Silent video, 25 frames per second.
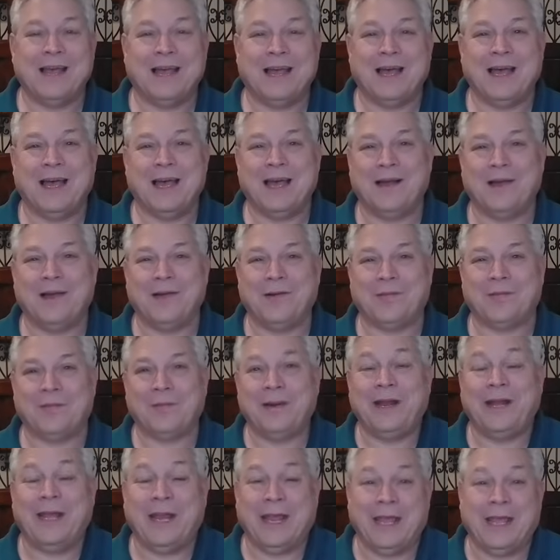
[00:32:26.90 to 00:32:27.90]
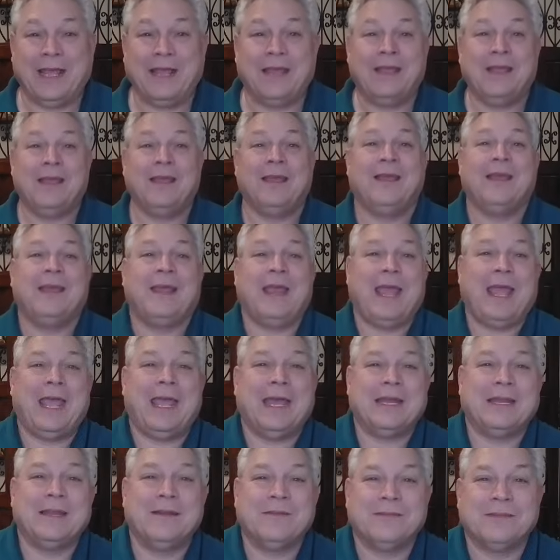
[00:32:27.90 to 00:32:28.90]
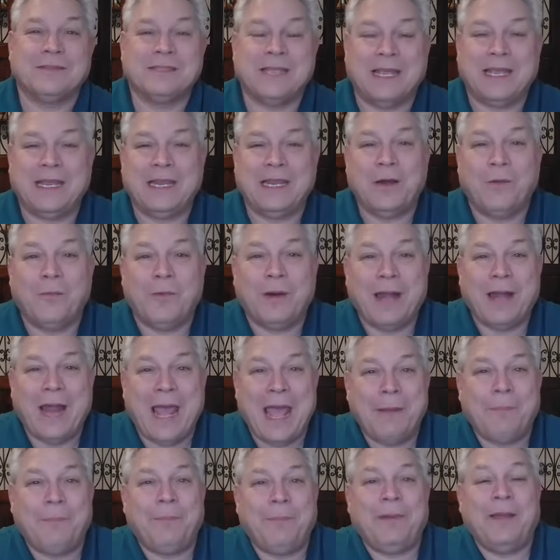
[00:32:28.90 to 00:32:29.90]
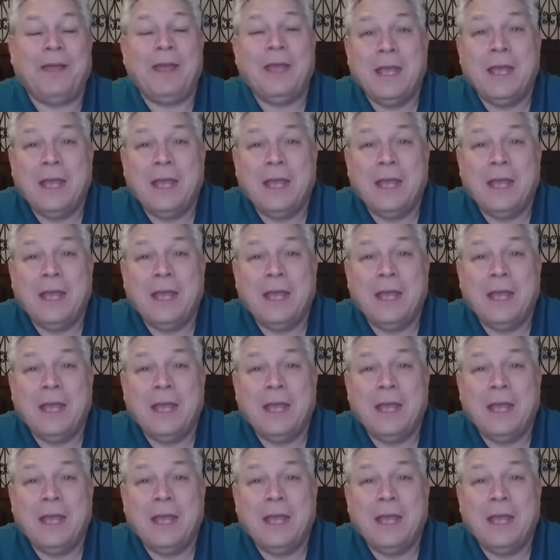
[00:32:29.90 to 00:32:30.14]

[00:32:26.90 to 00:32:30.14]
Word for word: uh, reading and it was like you know what happened